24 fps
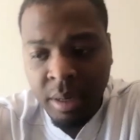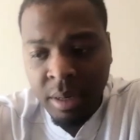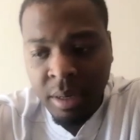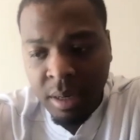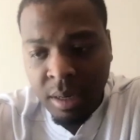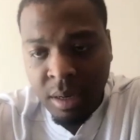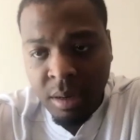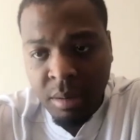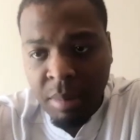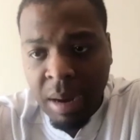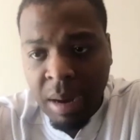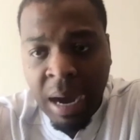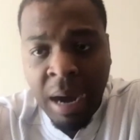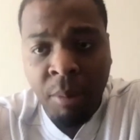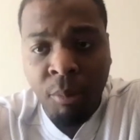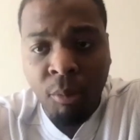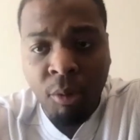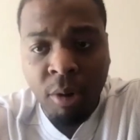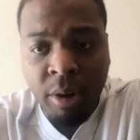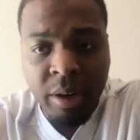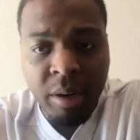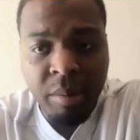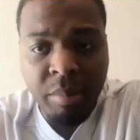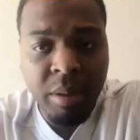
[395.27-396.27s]
I
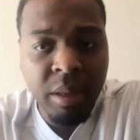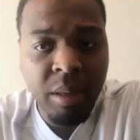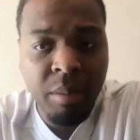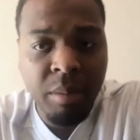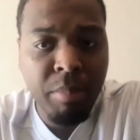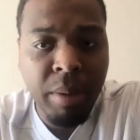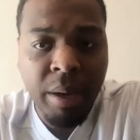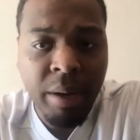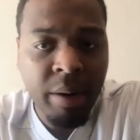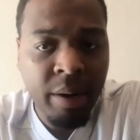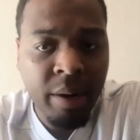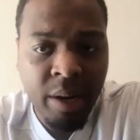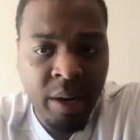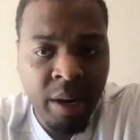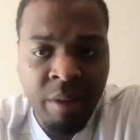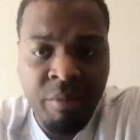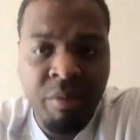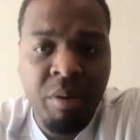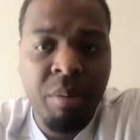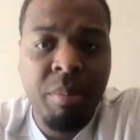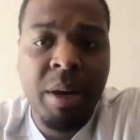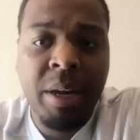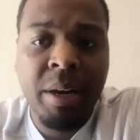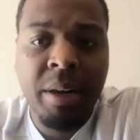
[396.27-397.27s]
wanted to be better than
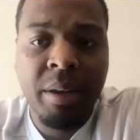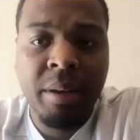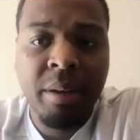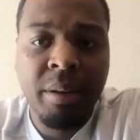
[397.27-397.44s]
everybody,